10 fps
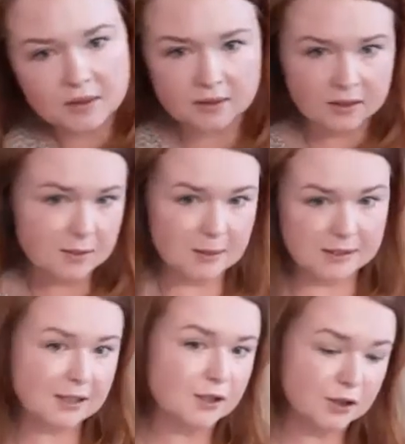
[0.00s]
this
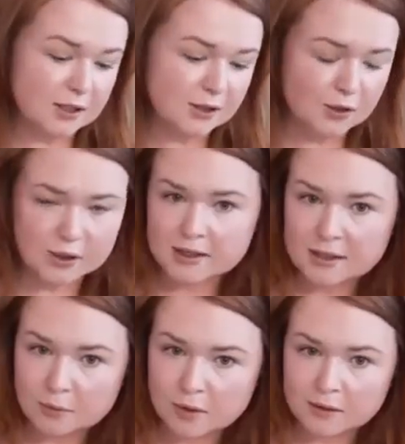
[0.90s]
basket is just here so you can see
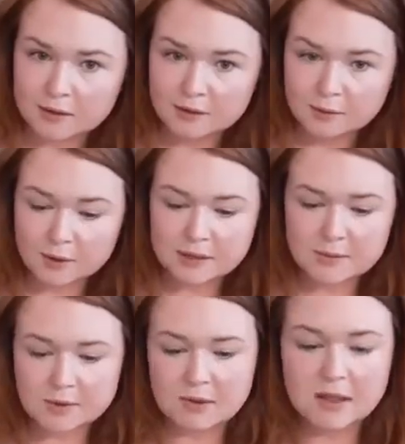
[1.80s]
what I'm
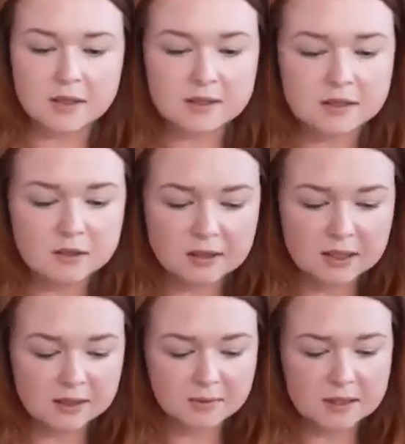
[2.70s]
doing. It's just like
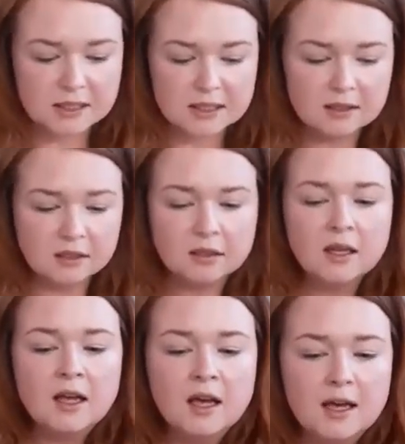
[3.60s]
something clean up.
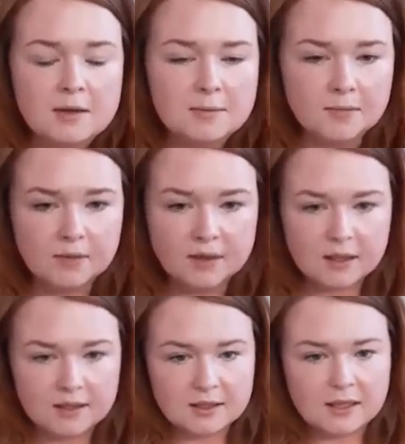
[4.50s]

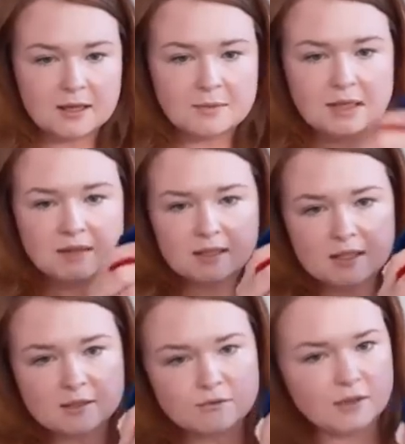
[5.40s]
I made
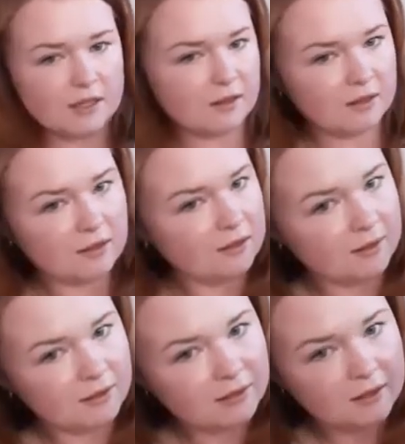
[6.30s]
this wreath
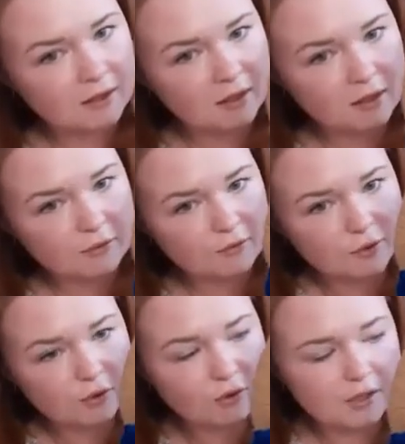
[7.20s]

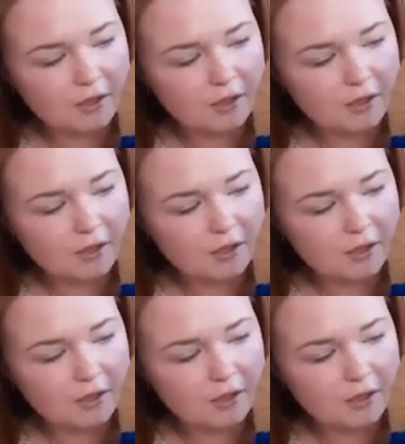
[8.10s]
for